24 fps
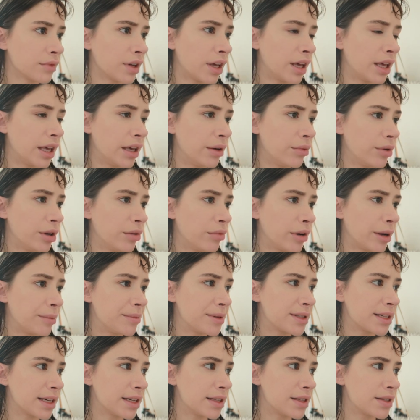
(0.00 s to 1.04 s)
I hate when
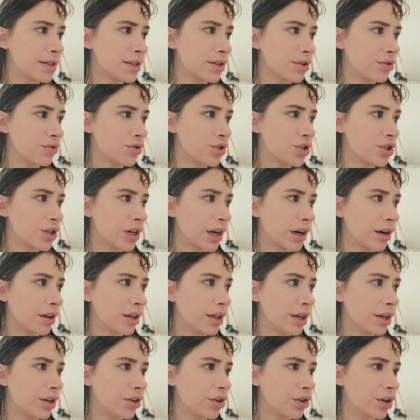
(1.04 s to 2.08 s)
websites don't share
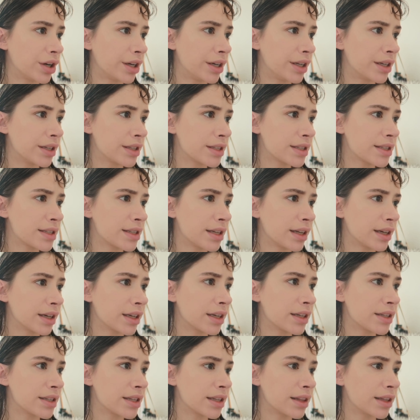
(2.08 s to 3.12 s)
the ingredients.
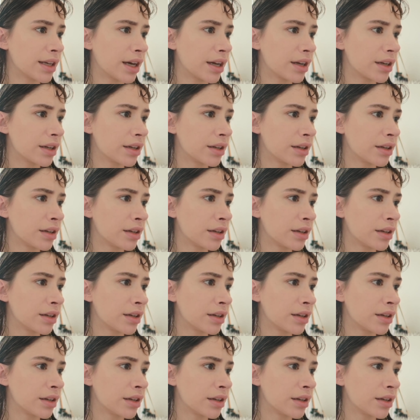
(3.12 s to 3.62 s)
Like, isn't that